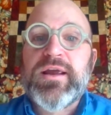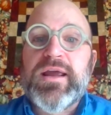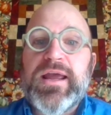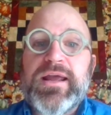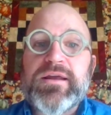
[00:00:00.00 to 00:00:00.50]

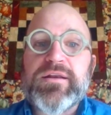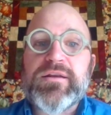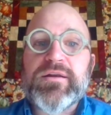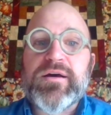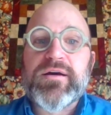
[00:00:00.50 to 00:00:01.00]
And
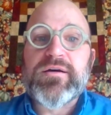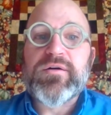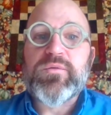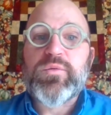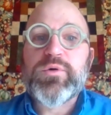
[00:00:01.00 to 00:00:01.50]

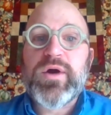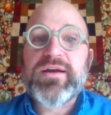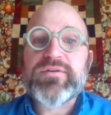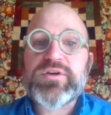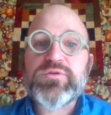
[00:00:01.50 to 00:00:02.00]
we will
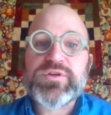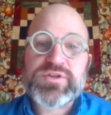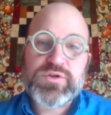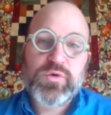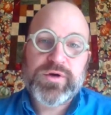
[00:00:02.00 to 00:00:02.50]
have a UDisc
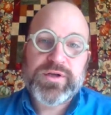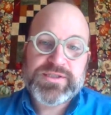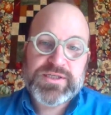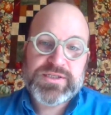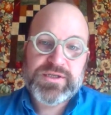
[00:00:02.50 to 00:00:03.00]
scoring
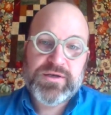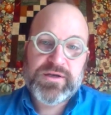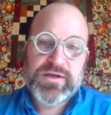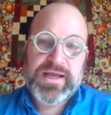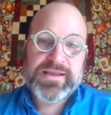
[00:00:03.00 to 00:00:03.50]
assistant
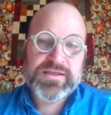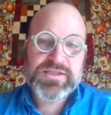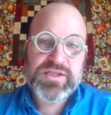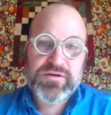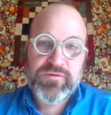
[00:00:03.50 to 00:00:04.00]
at the
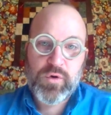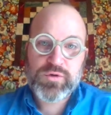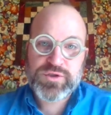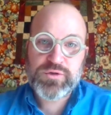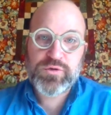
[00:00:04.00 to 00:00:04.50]
tee of hole
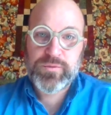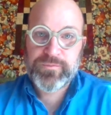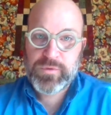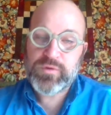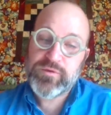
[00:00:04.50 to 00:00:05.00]

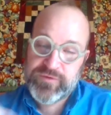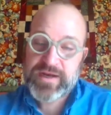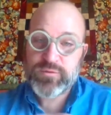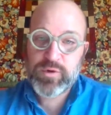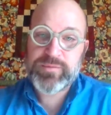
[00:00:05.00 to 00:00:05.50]
2, who in
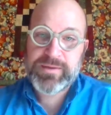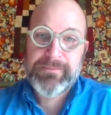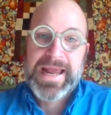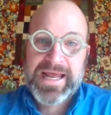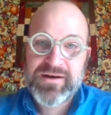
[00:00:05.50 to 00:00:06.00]
fact will be
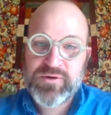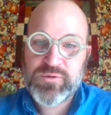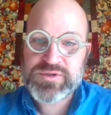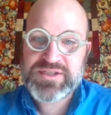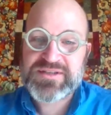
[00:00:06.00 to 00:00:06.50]
Matt, who
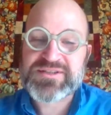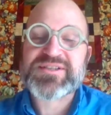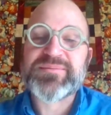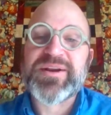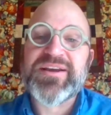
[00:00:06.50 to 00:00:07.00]
we'll see in
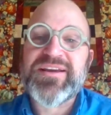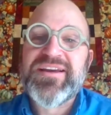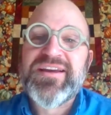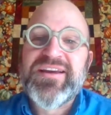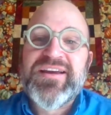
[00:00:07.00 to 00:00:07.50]
just a minute,
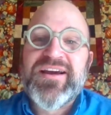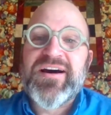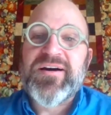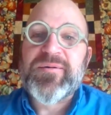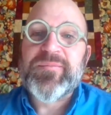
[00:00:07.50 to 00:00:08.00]

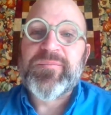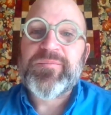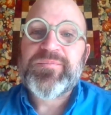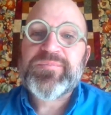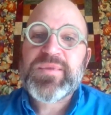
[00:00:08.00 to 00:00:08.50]

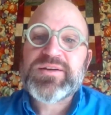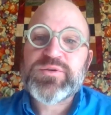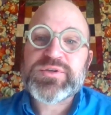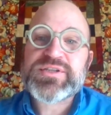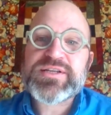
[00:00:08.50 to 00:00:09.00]

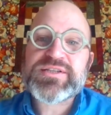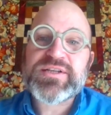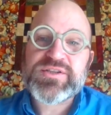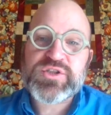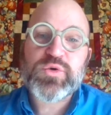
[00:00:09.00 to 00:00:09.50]
to assist
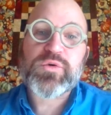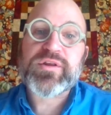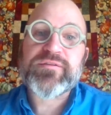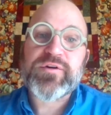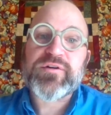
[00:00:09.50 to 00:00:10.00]
in scoring
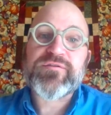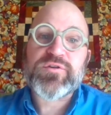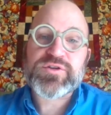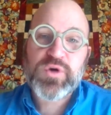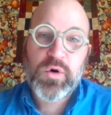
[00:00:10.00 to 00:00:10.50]
the very
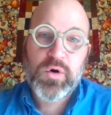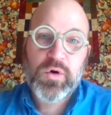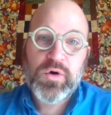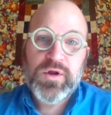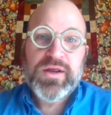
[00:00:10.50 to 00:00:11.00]
first
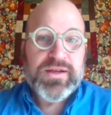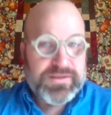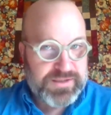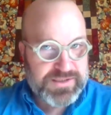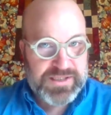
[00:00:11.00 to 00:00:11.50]
hole,
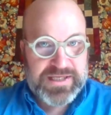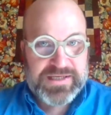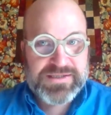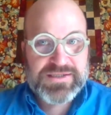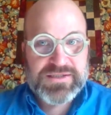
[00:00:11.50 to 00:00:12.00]
just in
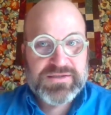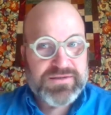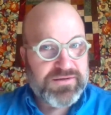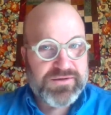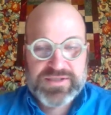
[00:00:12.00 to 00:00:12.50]
case
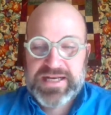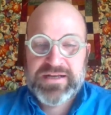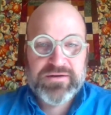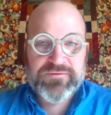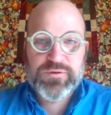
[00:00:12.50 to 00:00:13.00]
there's any
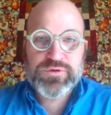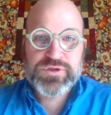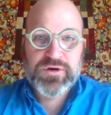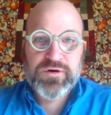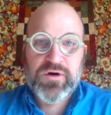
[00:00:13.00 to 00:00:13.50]

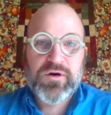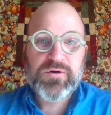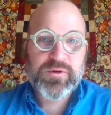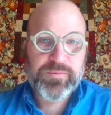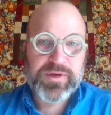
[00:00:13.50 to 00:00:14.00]
confusion at all.
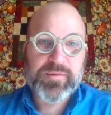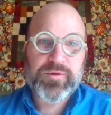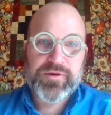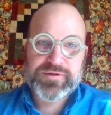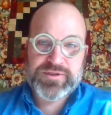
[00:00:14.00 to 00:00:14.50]
He'll be able
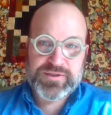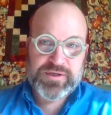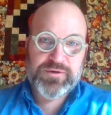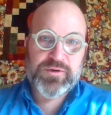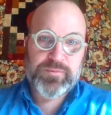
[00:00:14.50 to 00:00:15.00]
to
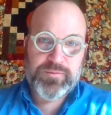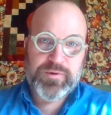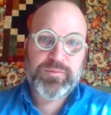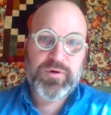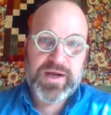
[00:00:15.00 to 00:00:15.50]
tell you the
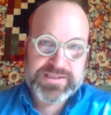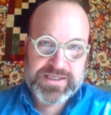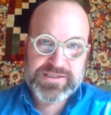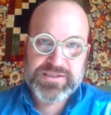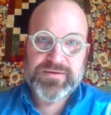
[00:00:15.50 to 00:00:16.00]

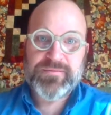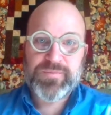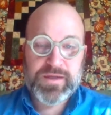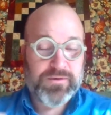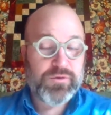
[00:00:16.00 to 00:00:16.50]
process,
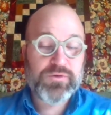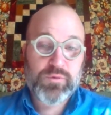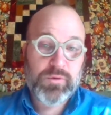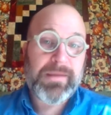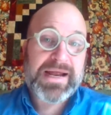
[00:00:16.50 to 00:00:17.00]
or
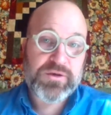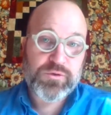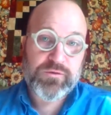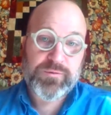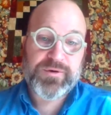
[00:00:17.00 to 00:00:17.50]
remind you
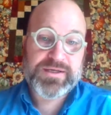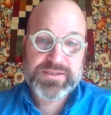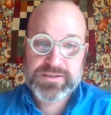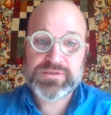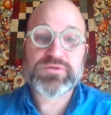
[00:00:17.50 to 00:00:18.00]
of the
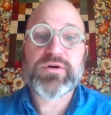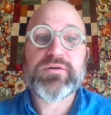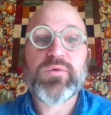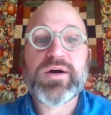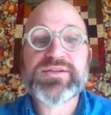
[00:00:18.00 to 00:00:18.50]
process, because you are
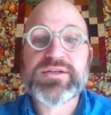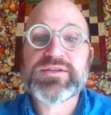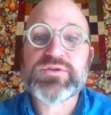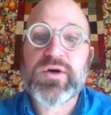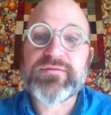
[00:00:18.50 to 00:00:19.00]
watching
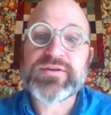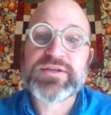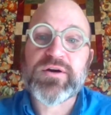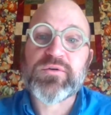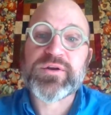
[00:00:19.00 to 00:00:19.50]
this, you obviously
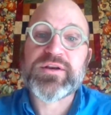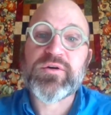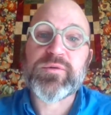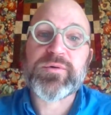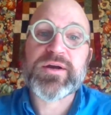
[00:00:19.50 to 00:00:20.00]
already know
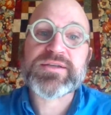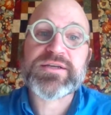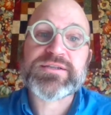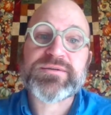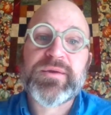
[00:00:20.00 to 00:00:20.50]
the process.